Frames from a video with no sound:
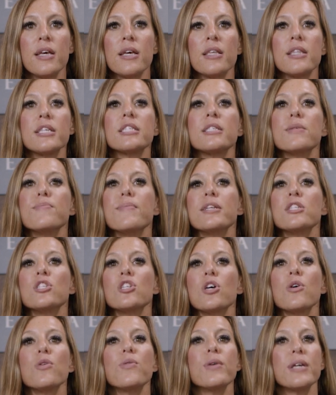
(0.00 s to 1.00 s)
The
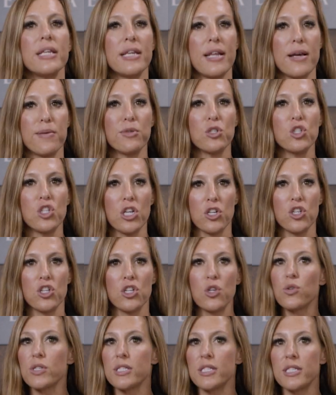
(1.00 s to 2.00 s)
cemento-enamel
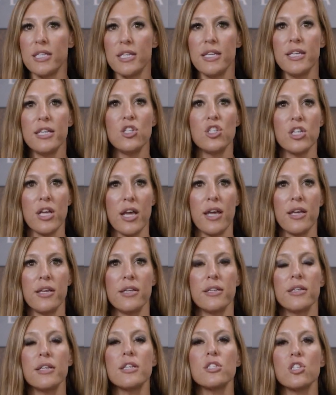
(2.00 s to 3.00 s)
junction, or
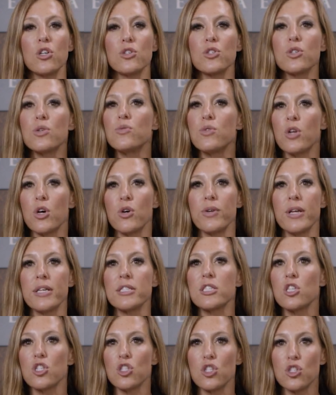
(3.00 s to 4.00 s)
CEJ, is also known
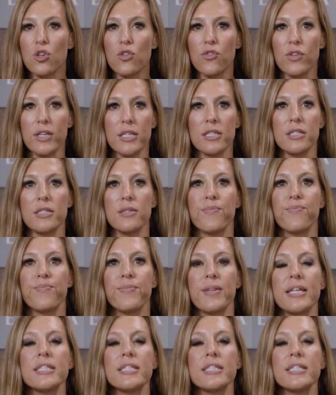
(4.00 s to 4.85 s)
as the cervix.